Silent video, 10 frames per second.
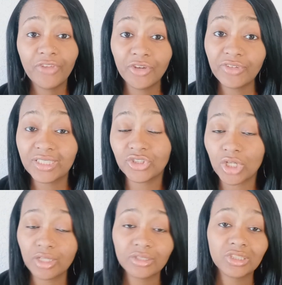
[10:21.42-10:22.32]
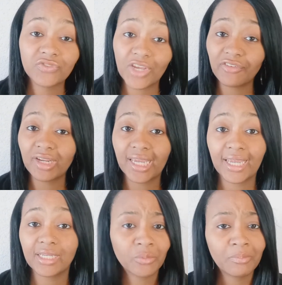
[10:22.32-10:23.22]
velvet is Jonathan's favorite
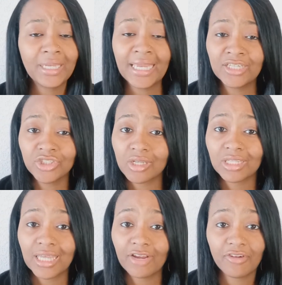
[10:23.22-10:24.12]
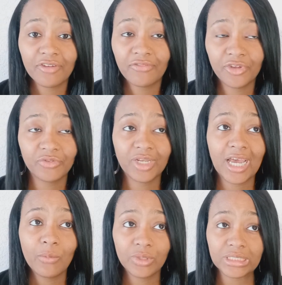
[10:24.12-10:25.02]
cakes. Me and Jonathan like red velvet, and
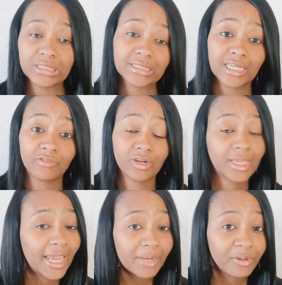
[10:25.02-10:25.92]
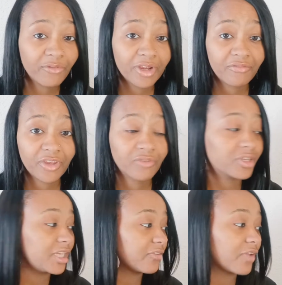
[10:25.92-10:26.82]
I want the inside of our cake to be red
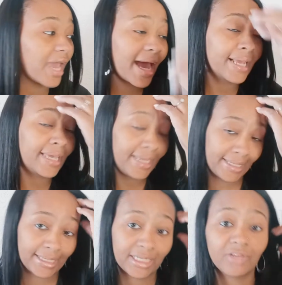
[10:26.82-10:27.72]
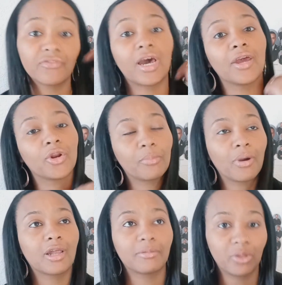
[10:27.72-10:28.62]
velvet if I can. If not, it'll
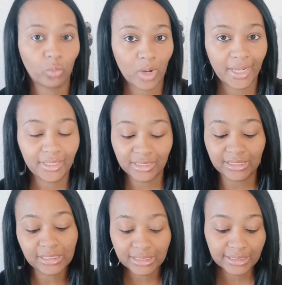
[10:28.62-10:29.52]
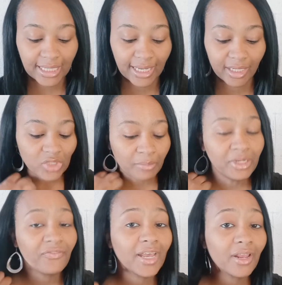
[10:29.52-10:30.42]
probably be white in inside.
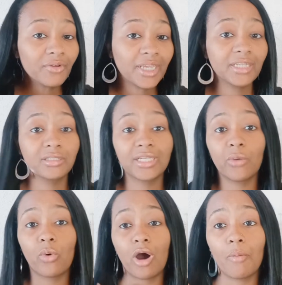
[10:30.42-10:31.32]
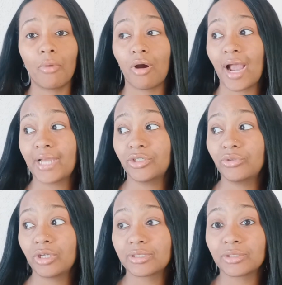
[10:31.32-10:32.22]
But if I don't get it done at Walmart, I do
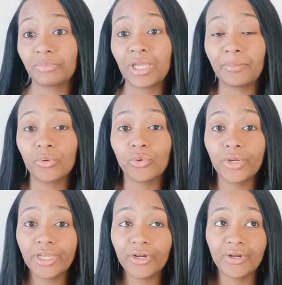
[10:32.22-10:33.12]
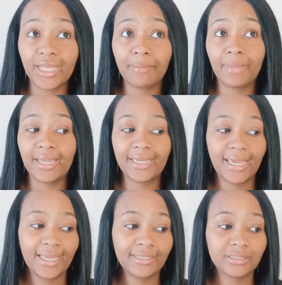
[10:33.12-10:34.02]
know some people here that make
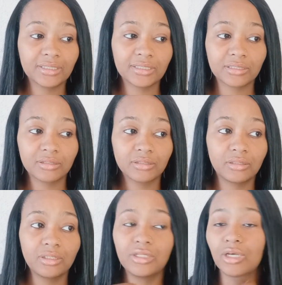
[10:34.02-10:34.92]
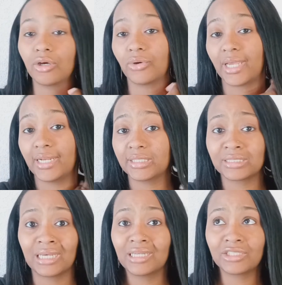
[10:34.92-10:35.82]
cakes you know and it's
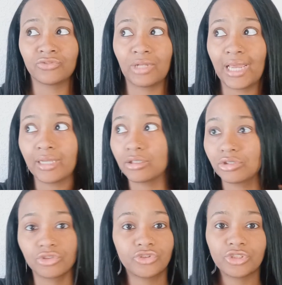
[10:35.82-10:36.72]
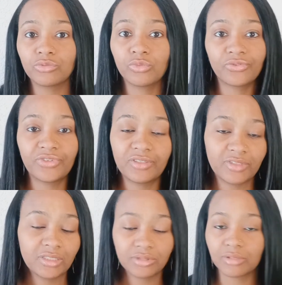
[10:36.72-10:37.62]
not it's like 100
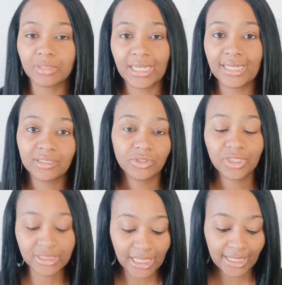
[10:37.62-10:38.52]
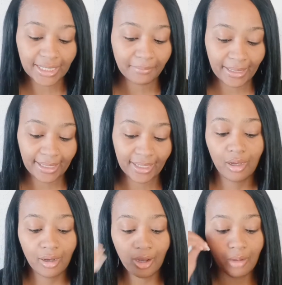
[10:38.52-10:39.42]
150 something like that so that's not that bad
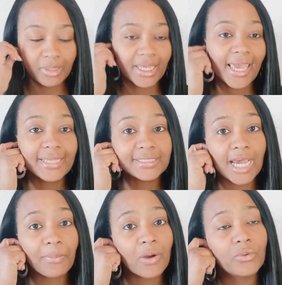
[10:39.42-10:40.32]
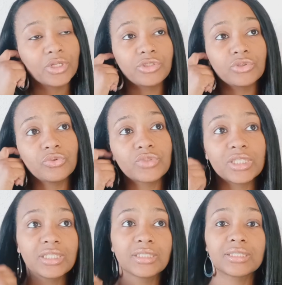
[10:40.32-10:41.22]
um the cake topper i want to use
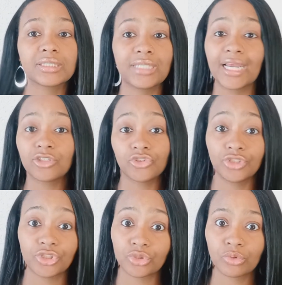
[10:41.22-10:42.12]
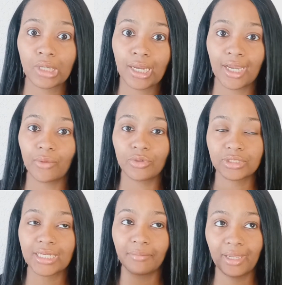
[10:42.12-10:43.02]
is not traditional kind where it's
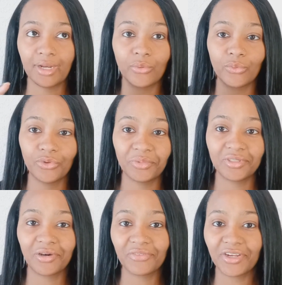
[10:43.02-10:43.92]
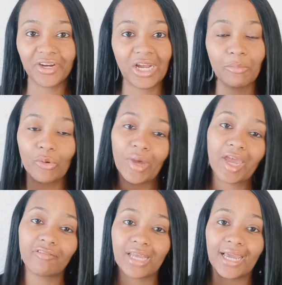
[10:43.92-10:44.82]
like the man the woman on there i'm gonna
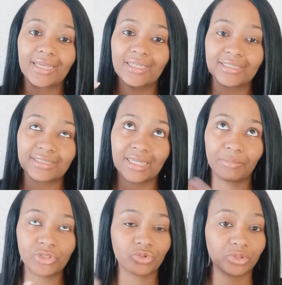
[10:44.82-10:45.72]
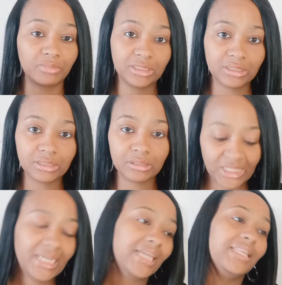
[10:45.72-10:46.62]
have like it's saying mr and
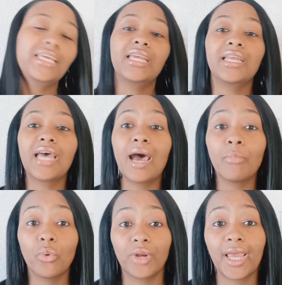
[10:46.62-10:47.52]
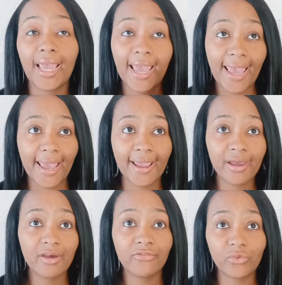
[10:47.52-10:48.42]
mrs and then i'm gonna
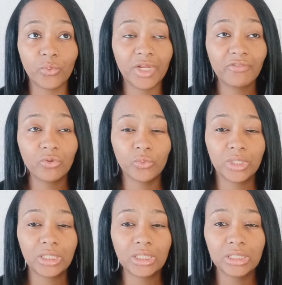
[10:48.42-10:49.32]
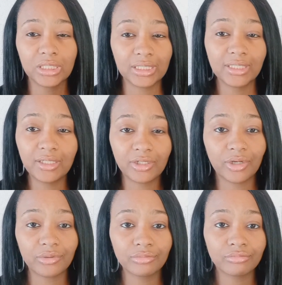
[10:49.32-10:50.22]
have whenever we you
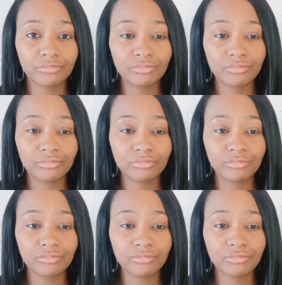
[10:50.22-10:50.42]
know